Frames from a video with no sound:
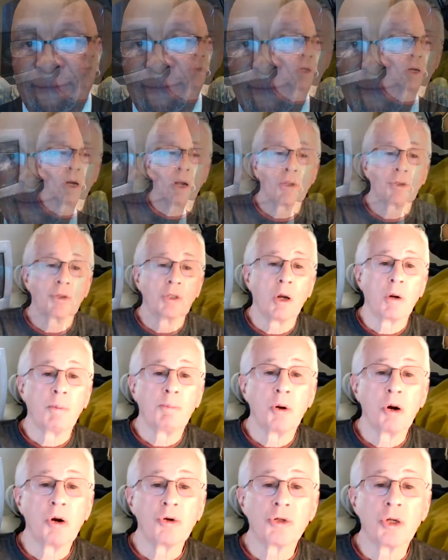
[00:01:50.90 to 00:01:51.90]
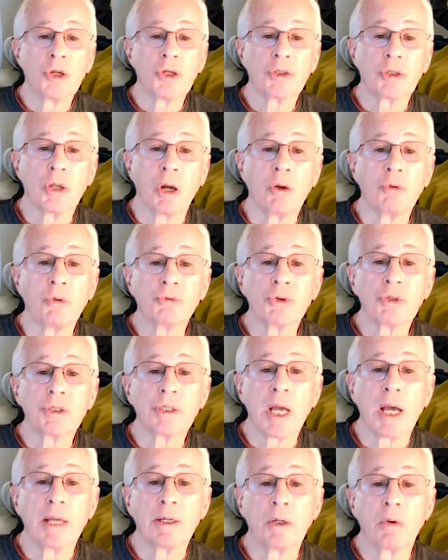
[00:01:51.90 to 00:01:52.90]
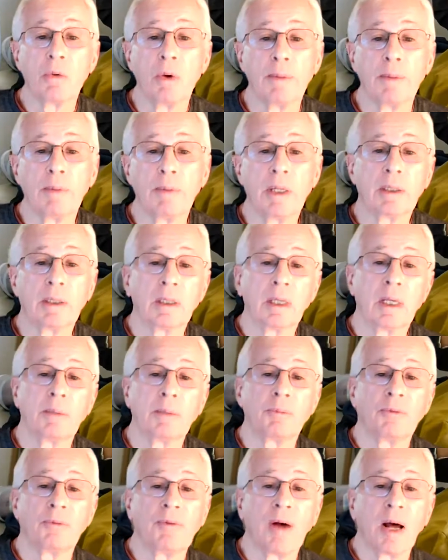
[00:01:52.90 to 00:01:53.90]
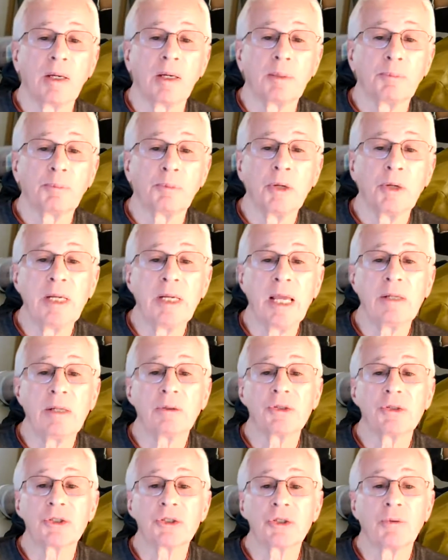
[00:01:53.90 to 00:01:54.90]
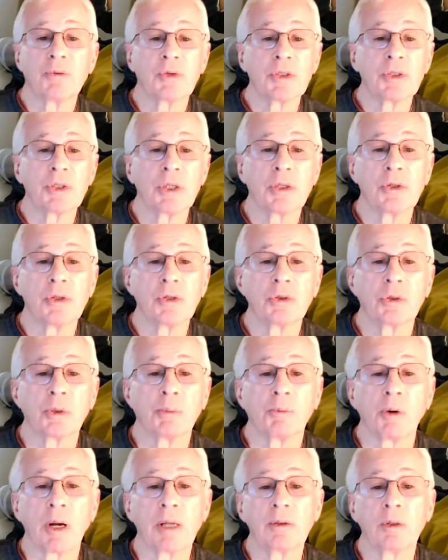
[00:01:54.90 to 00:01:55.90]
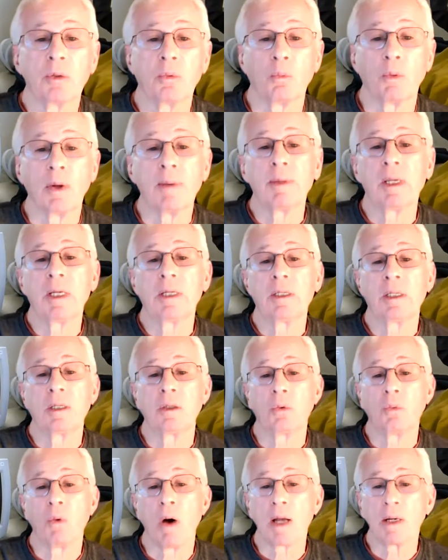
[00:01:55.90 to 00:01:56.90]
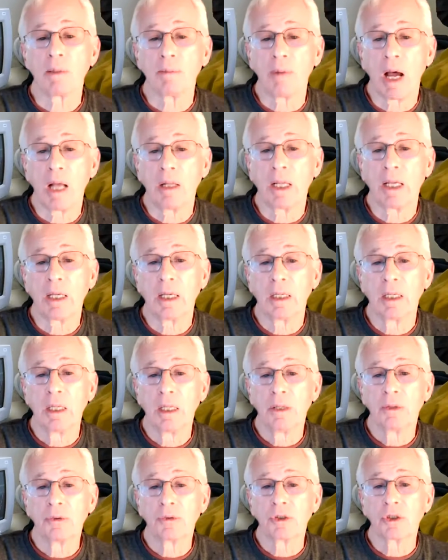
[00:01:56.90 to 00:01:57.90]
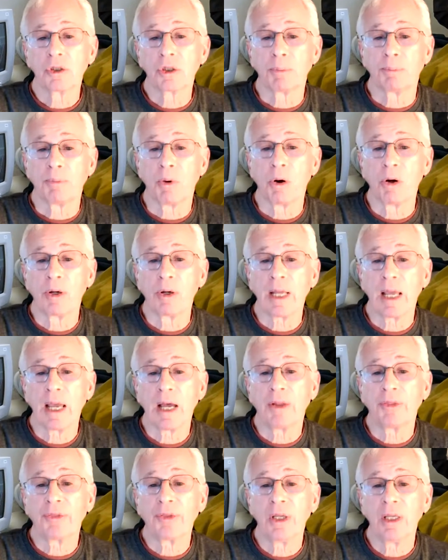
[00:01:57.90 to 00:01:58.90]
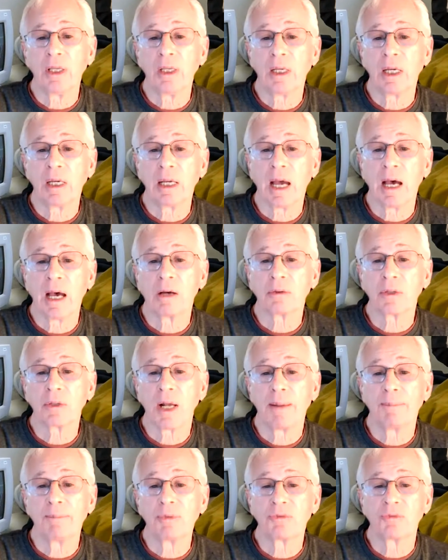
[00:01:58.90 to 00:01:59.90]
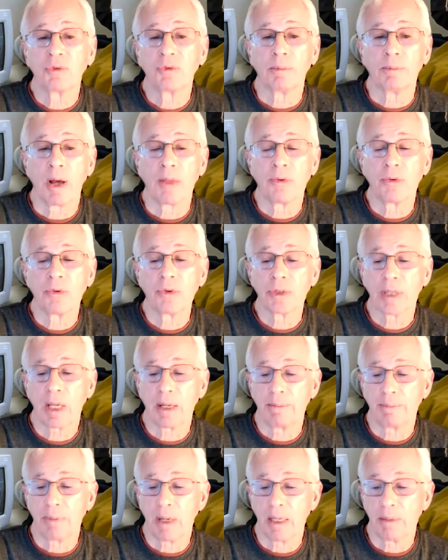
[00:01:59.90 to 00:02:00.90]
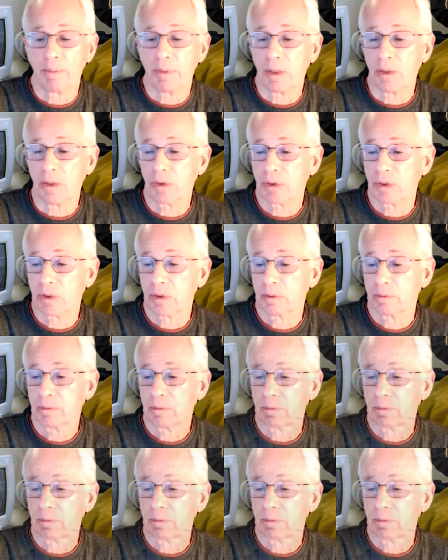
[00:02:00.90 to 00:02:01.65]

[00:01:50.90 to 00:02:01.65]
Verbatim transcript: We also purchased ultrasound equipment and provided prenatal services to pregnant women in Guatemala to support healthy outcomes for mothers and babies.